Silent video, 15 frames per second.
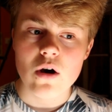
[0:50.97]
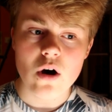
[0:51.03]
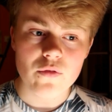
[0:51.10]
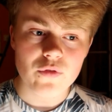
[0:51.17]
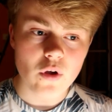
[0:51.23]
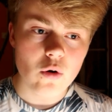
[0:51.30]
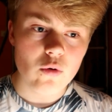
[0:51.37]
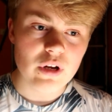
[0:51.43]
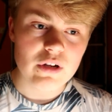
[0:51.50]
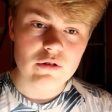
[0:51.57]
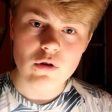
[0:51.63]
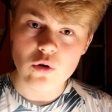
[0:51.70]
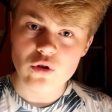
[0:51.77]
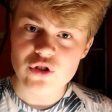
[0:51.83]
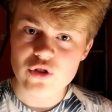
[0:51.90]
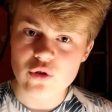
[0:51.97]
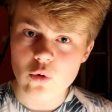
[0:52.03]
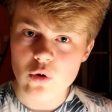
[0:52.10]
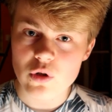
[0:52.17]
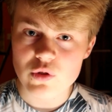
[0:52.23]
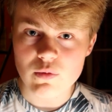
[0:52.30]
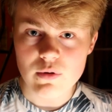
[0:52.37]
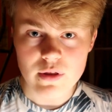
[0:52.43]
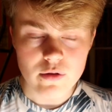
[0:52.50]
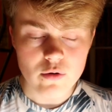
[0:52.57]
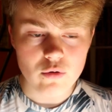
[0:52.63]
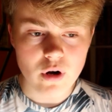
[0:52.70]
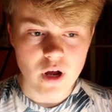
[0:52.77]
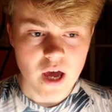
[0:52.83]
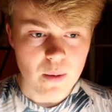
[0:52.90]
after holding crunch talks with
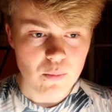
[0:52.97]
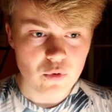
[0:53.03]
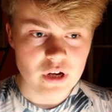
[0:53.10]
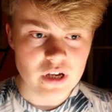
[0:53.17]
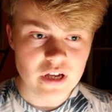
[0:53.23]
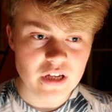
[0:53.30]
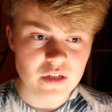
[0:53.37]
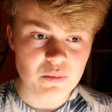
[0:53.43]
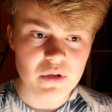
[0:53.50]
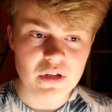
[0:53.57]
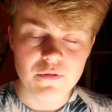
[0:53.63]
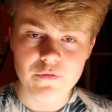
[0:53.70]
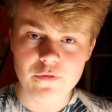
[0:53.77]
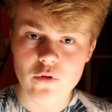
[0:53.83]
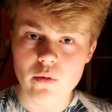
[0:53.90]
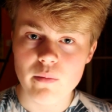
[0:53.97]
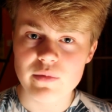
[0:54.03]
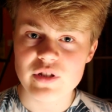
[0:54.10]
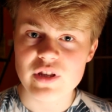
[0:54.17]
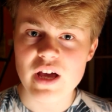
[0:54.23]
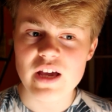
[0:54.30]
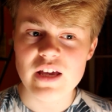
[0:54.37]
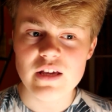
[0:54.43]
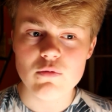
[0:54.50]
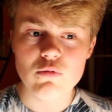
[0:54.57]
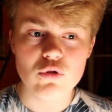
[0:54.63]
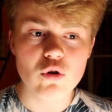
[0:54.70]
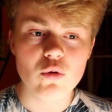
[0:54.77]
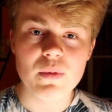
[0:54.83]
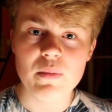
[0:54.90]
Unai Emery, he's been informed that he
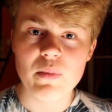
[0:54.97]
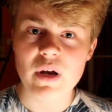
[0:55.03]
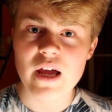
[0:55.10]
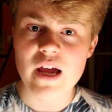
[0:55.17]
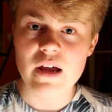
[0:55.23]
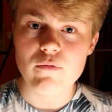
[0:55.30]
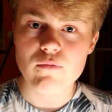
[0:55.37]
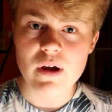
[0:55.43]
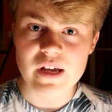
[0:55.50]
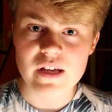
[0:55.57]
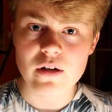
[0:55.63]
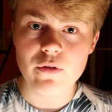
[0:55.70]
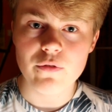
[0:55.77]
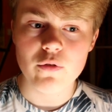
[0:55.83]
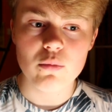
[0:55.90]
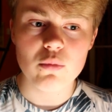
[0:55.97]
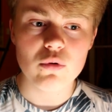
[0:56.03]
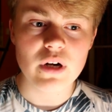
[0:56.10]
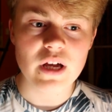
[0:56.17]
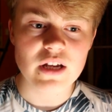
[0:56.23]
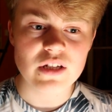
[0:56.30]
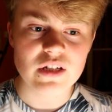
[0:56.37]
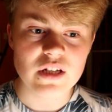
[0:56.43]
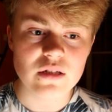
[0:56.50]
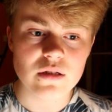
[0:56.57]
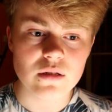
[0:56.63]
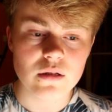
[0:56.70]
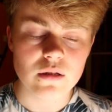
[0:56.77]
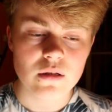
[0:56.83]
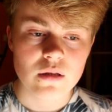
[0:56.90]
will not be playing regular football next
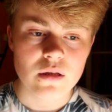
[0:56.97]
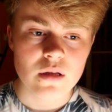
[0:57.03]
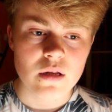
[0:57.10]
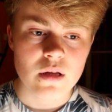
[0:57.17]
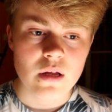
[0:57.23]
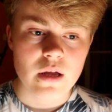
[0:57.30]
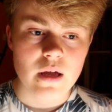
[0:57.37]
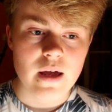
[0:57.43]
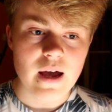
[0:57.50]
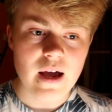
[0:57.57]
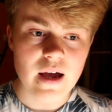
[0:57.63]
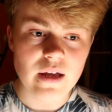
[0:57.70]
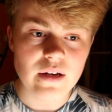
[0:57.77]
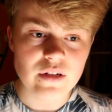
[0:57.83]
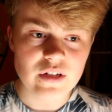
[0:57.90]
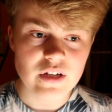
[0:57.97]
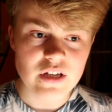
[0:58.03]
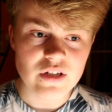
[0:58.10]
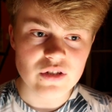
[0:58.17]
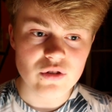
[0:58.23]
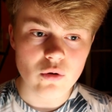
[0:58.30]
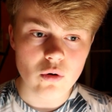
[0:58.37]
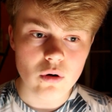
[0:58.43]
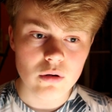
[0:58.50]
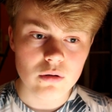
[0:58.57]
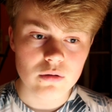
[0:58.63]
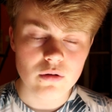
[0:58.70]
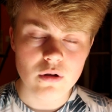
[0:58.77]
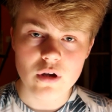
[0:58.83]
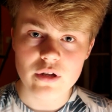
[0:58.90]
season. And he's not
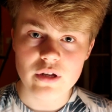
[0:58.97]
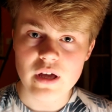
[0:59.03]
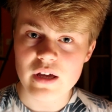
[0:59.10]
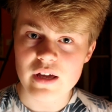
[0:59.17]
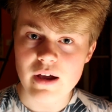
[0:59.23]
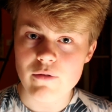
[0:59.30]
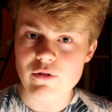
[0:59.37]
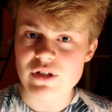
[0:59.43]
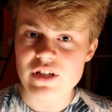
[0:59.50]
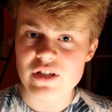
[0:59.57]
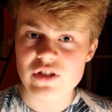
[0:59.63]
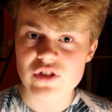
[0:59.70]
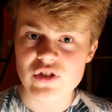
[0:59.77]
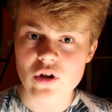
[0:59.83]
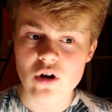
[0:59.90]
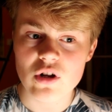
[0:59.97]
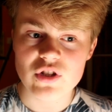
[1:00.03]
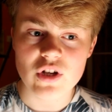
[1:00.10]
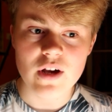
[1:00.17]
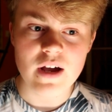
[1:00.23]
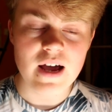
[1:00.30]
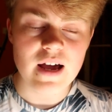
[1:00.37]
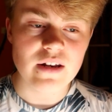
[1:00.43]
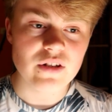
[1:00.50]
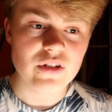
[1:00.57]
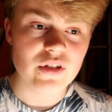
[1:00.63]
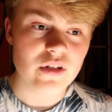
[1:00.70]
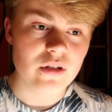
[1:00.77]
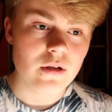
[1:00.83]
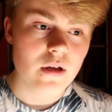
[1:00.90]
a guaranteed starter.
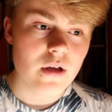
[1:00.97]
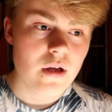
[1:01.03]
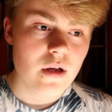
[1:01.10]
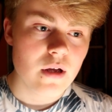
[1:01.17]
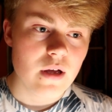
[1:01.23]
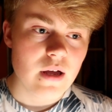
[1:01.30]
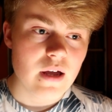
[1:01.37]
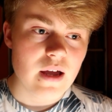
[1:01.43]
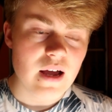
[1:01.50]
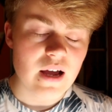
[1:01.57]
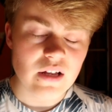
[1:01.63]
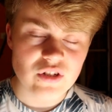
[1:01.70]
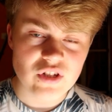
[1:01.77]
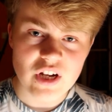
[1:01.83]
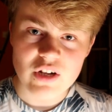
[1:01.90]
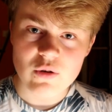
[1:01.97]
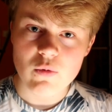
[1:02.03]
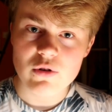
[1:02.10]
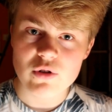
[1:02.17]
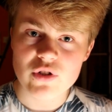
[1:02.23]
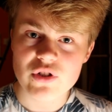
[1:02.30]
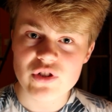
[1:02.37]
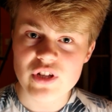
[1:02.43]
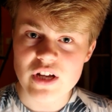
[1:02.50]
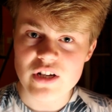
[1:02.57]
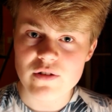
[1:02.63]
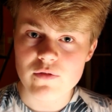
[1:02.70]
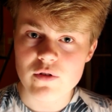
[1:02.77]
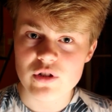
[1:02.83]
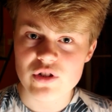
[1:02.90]
And at Jack Wilshere's
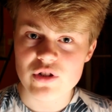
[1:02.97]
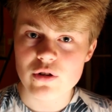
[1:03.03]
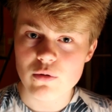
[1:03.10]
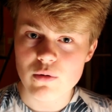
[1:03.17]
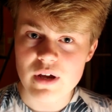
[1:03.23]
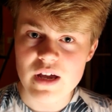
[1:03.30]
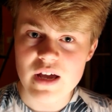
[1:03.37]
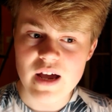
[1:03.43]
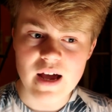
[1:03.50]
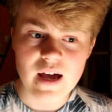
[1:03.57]
stage of his career